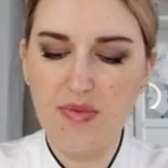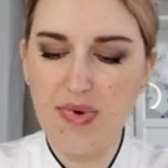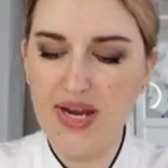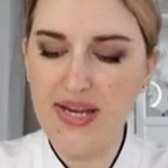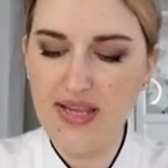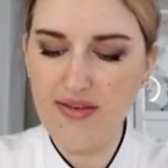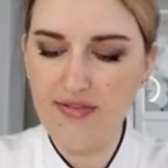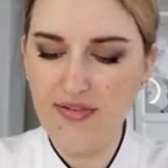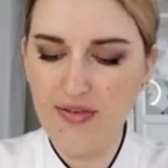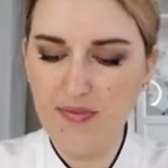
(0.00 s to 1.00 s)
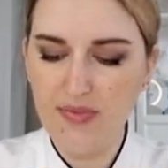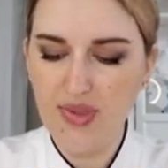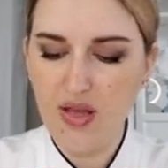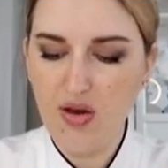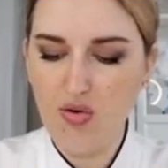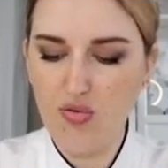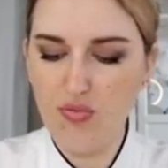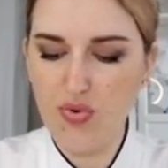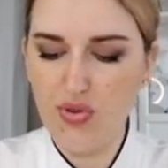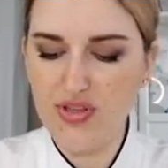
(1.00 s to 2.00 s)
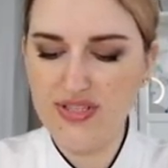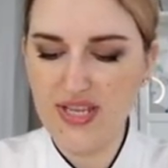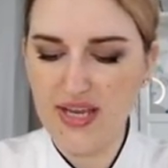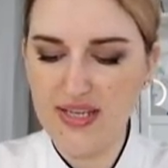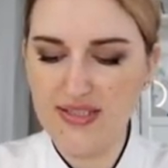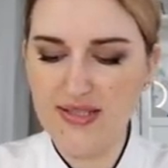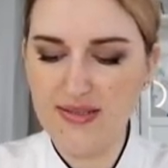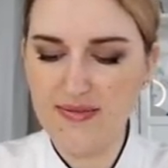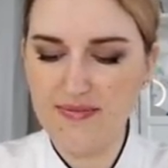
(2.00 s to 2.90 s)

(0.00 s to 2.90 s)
my leaf on both sides.